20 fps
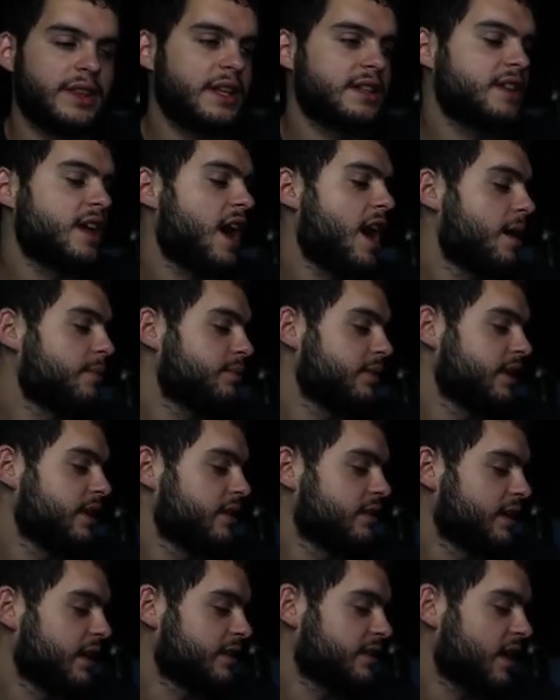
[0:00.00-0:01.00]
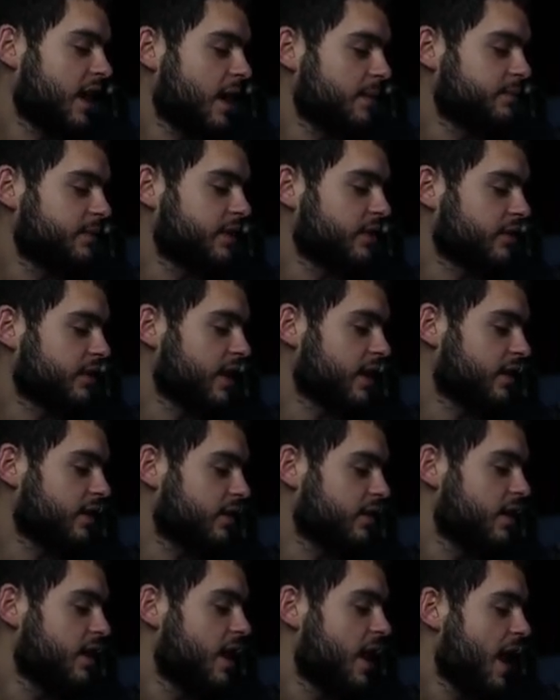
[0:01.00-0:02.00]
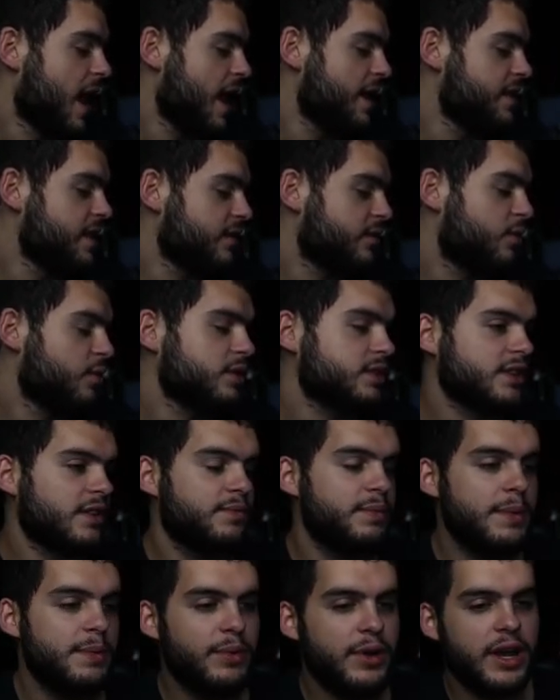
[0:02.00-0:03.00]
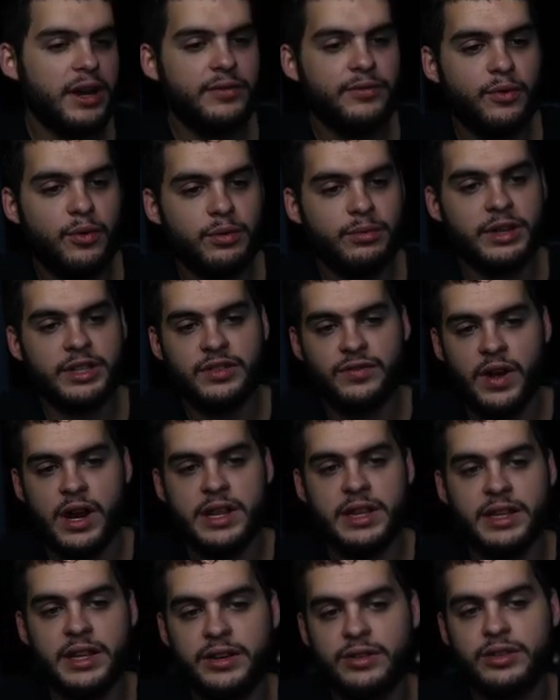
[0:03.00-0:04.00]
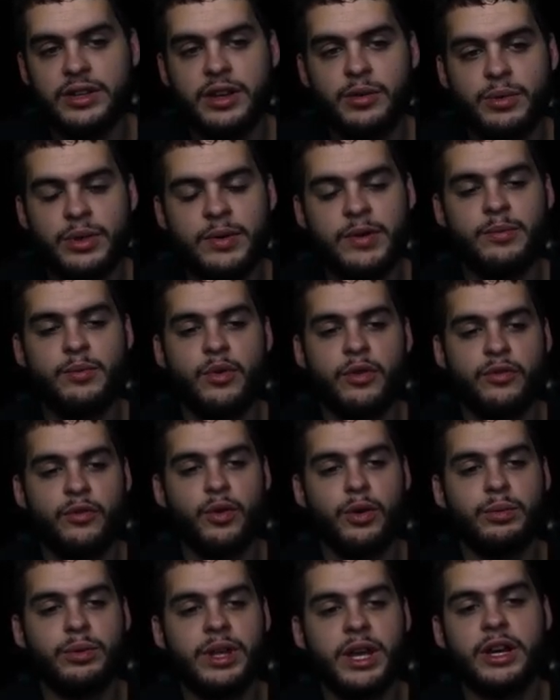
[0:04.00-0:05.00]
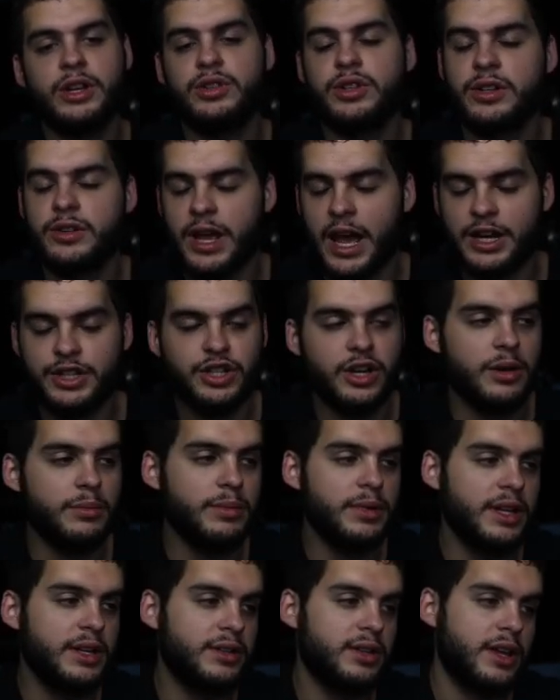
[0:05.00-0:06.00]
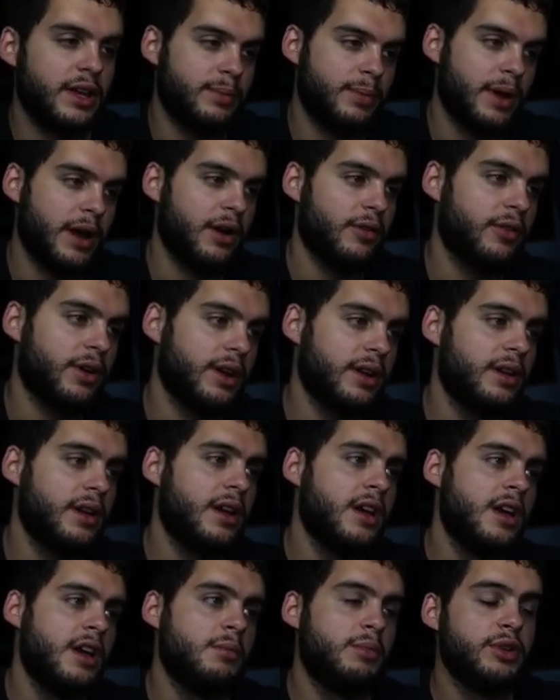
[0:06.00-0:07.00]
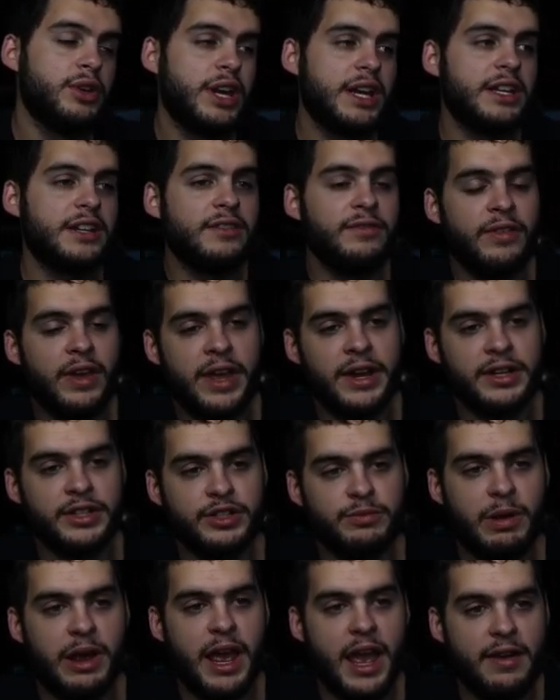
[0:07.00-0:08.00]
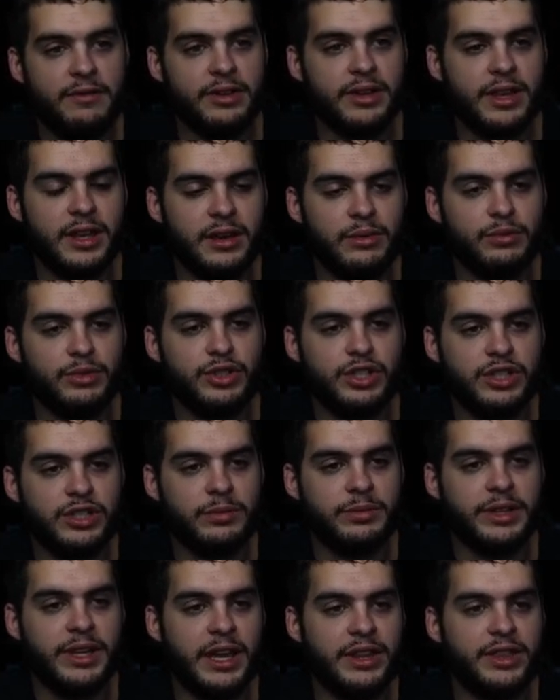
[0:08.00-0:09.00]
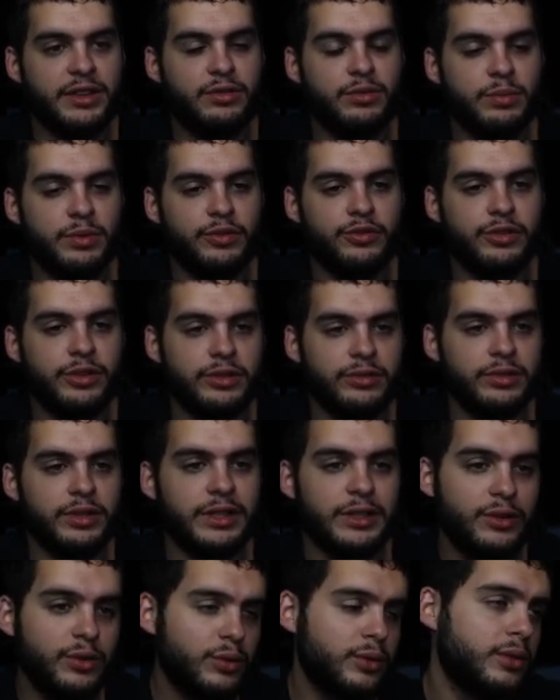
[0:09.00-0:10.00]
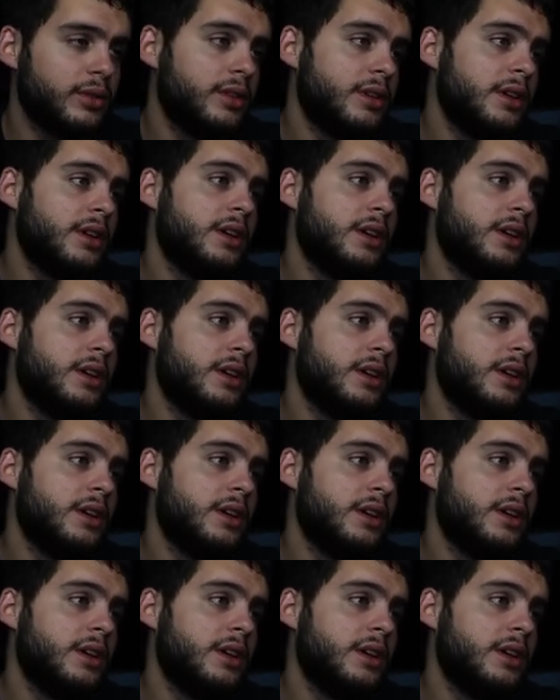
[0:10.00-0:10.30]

That top that top tier kicker. And then, of course, if people can't afford him, that's fine. And later in the year, when they have more affordable kickers, you can catch up in kick power, right? But you get an advantage by having him, which is something I think would be really, really cool.